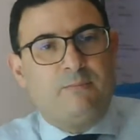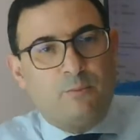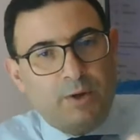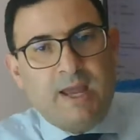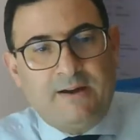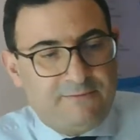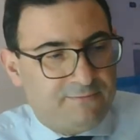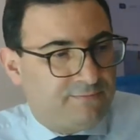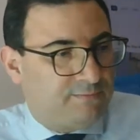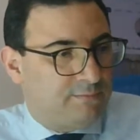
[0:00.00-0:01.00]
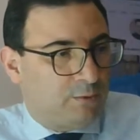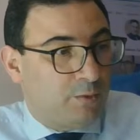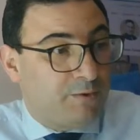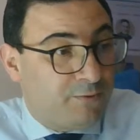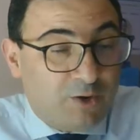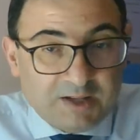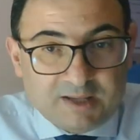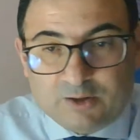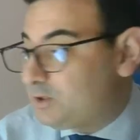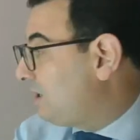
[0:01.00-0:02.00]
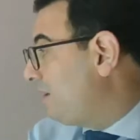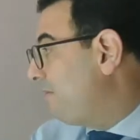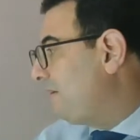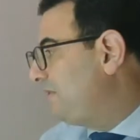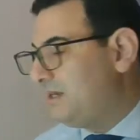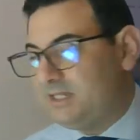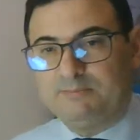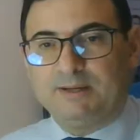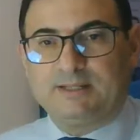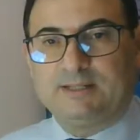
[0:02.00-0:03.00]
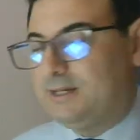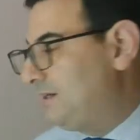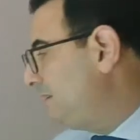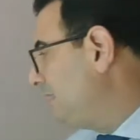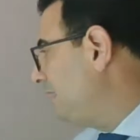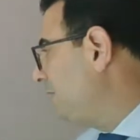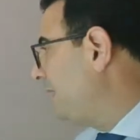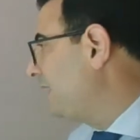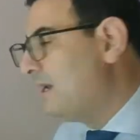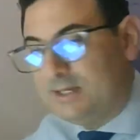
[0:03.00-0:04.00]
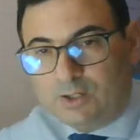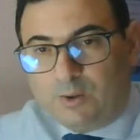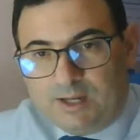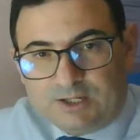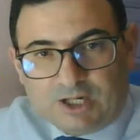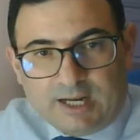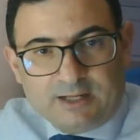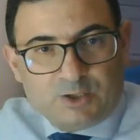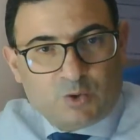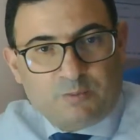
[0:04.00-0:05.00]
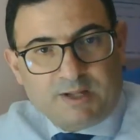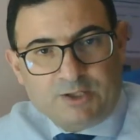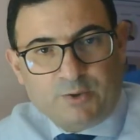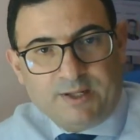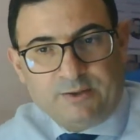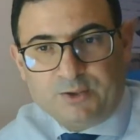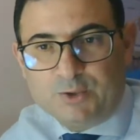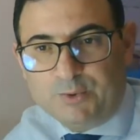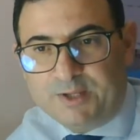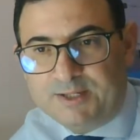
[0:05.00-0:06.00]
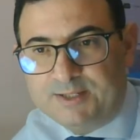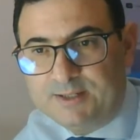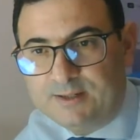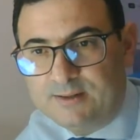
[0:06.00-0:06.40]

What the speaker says: we forgot to talk about this, but anyway. So shall I assume that you understood this?